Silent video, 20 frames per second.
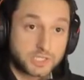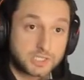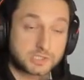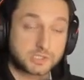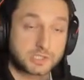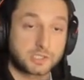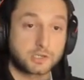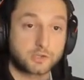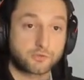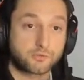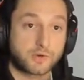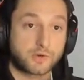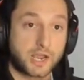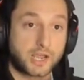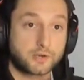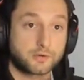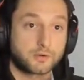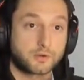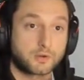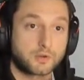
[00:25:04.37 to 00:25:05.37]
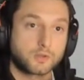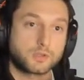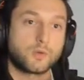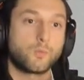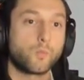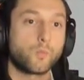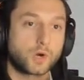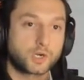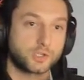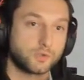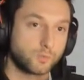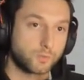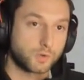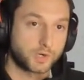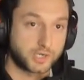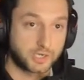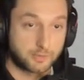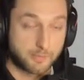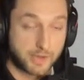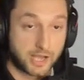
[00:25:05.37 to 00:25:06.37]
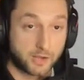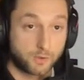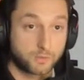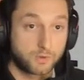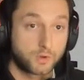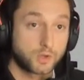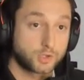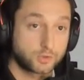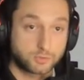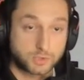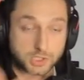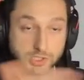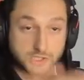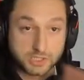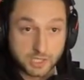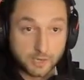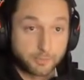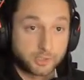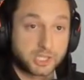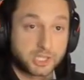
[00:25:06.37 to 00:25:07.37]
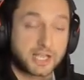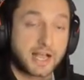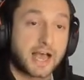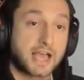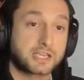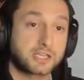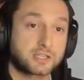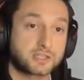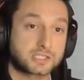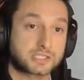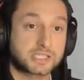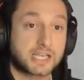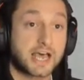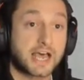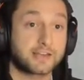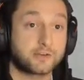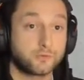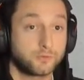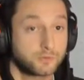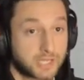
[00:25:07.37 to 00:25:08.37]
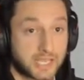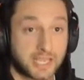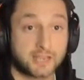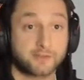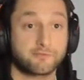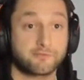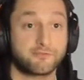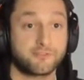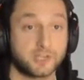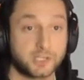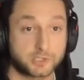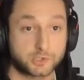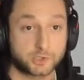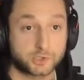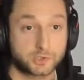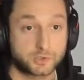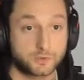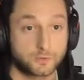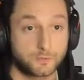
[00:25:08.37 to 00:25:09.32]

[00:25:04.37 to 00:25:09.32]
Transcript: isn't a threat, then what are you worried about? You just double the guy on the side who can't finish.